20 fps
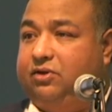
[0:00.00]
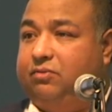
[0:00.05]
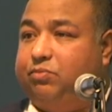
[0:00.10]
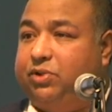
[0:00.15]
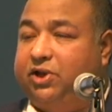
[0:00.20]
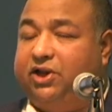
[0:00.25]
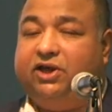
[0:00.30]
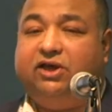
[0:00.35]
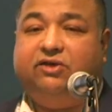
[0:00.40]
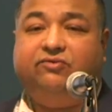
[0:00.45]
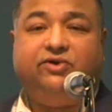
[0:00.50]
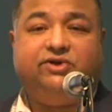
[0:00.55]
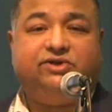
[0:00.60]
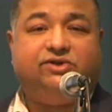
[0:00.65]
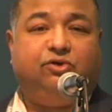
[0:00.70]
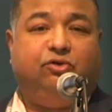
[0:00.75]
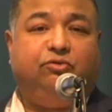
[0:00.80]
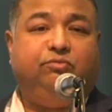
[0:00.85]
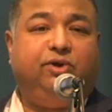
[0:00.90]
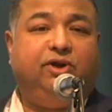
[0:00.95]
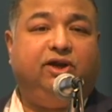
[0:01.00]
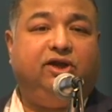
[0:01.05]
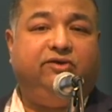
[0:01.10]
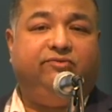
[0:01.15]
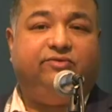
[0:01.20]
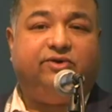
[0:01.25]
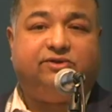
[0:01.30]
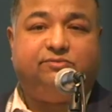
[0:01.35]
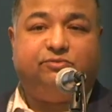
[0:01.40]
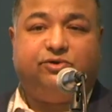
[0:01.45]
Believers,
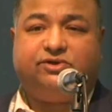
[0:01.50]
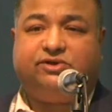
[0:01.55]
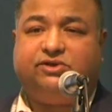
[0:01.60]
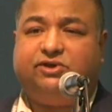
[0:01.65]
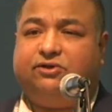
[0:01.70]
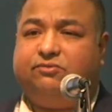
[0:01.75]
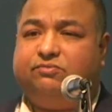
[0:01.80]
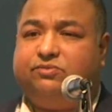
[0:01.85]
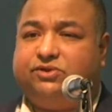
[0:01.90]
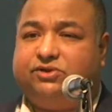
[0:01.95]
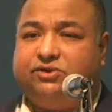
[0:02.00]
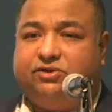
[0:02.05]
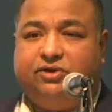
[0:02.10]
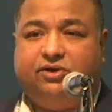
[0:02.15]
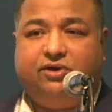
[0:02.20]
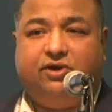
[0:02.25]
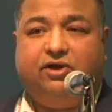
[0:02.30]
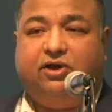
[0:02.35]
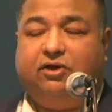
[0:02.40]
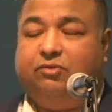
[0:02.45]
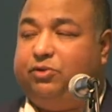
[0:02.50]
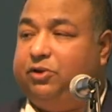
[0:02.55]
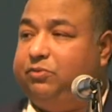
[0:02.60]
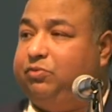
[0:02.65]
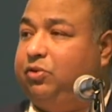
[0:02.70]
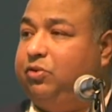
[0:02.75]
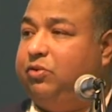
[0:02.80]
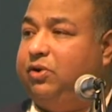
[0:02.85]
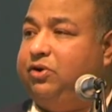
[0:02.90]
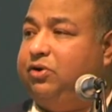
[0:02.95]
non-believers, Muslims,
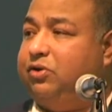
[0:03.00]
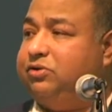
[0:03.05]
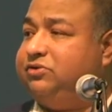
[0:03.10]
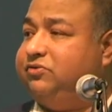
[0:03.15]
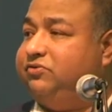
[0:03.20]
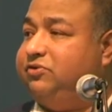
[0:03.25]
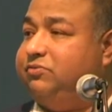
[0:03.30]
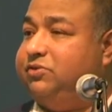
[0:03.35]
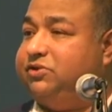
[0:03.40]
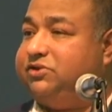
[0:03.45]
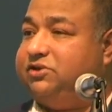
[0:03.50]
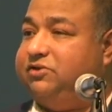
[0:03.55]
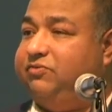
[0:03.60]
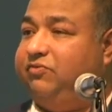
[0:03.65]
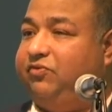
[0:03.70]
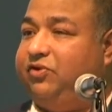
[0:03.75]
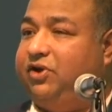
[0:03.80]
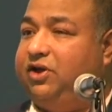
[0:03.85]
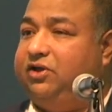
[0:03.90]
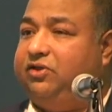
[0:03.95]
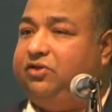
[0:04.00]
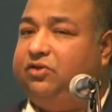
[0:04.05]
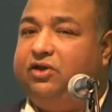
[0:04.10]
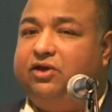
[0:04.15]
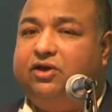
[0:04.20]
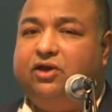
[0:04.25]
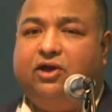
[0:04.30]
people who are not of the Muslim faith,